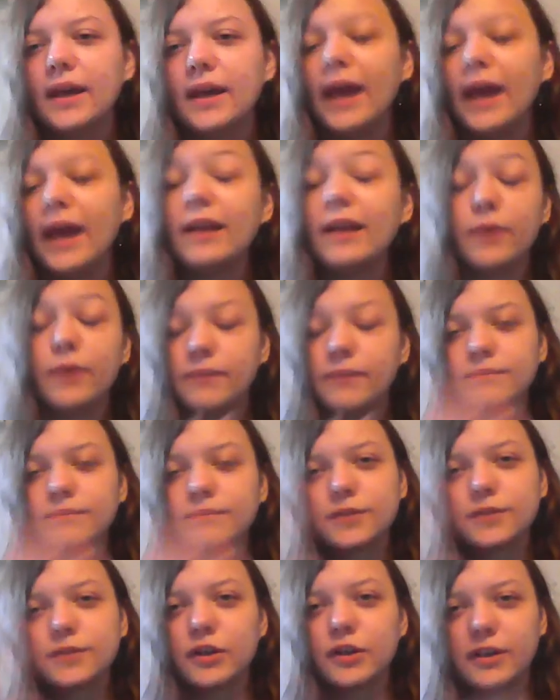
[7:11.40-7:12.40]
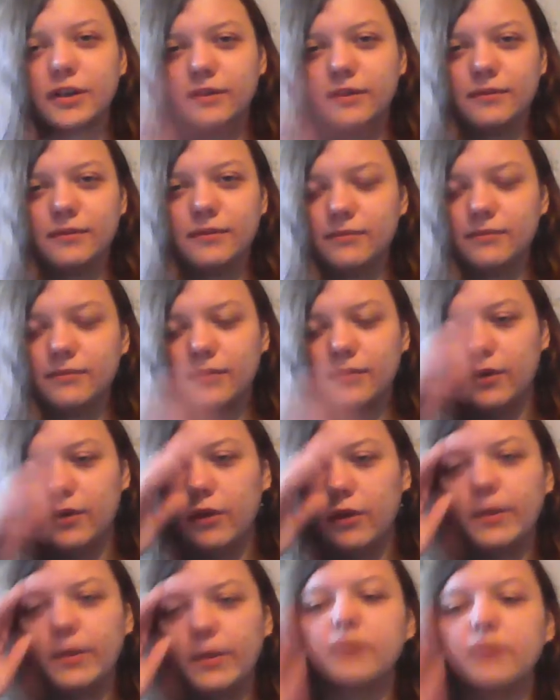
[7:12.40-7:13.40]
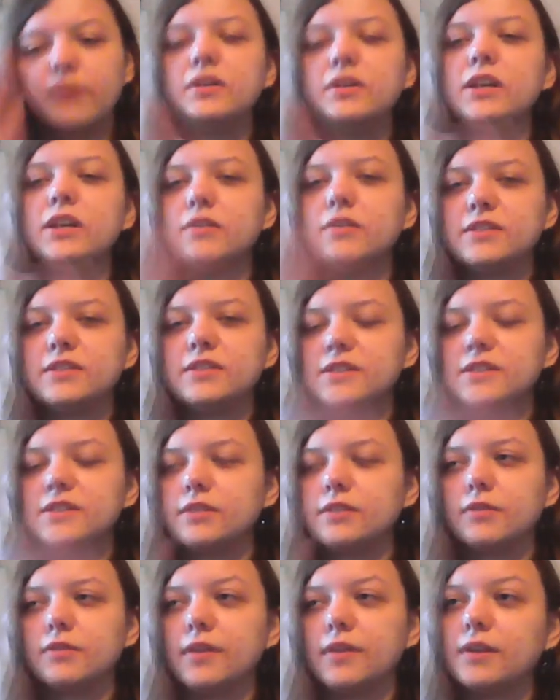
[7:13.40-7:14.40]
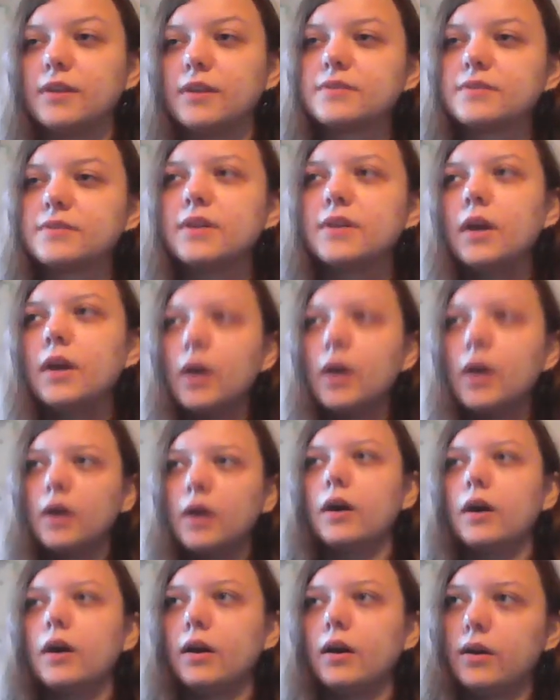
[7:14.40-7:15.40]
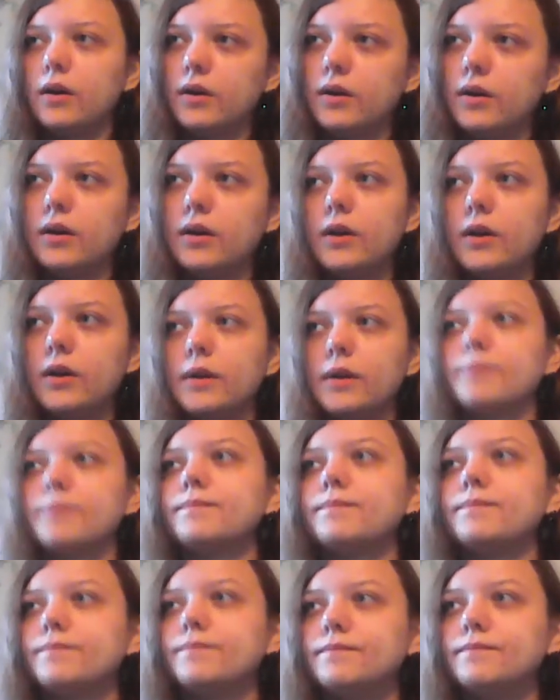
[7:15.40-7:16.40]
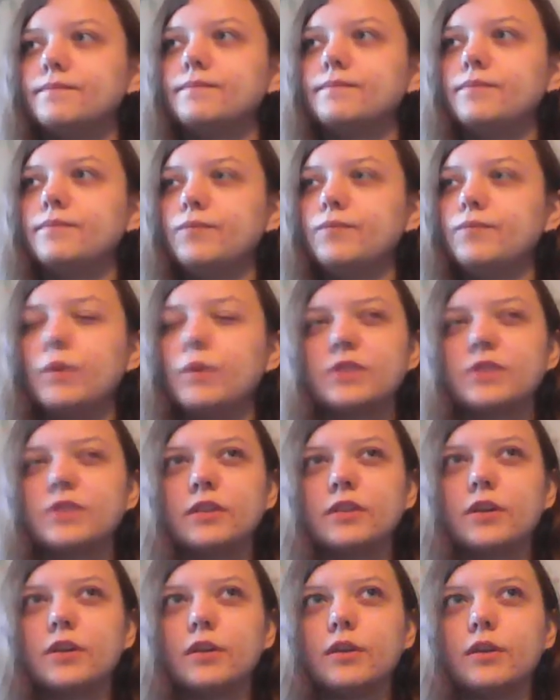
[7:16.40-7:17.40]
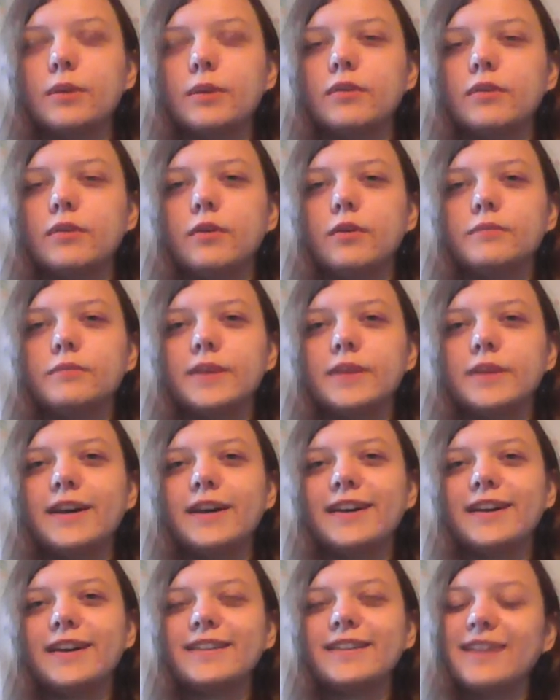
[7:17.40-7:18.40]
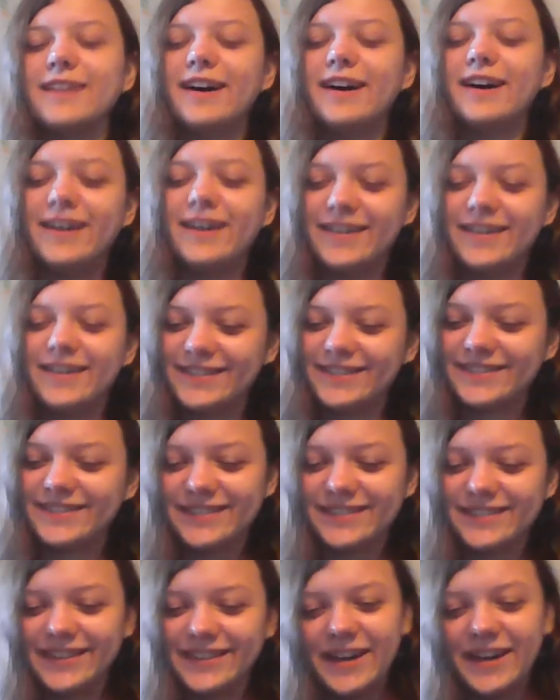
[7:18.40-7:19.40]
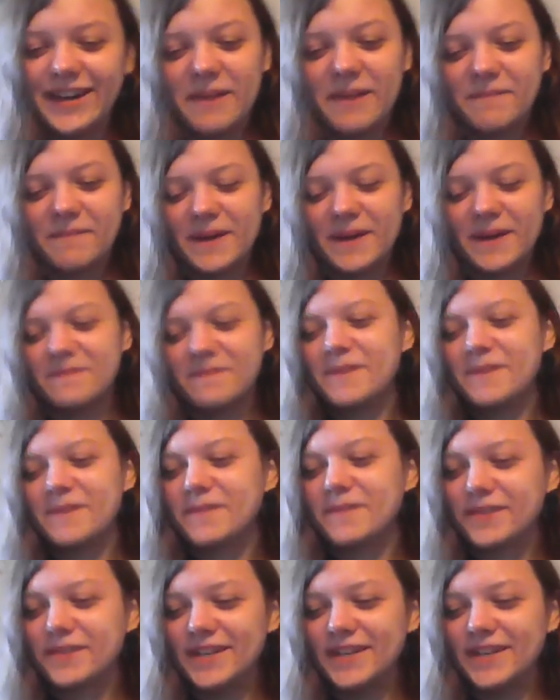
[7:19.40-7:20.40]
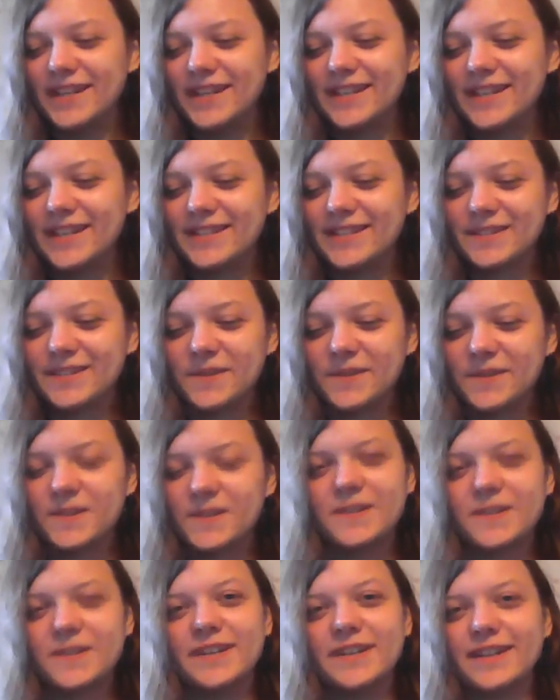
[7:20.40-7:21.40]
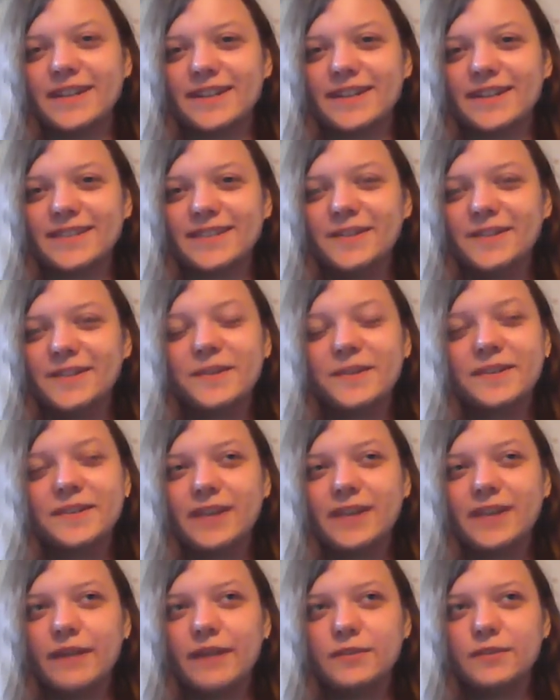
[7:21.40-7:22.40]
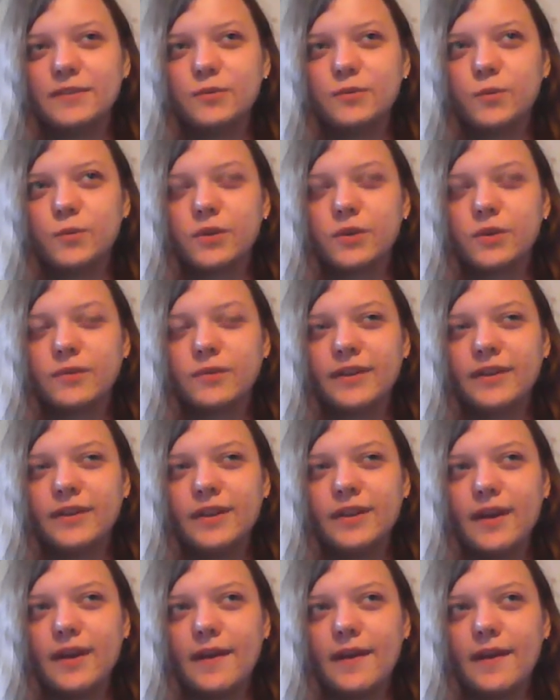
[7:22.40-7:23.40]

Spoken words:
Anyway. Talking about egotistical things. What was I talking about though? my memory. It's so good. And you know. Having to work with it.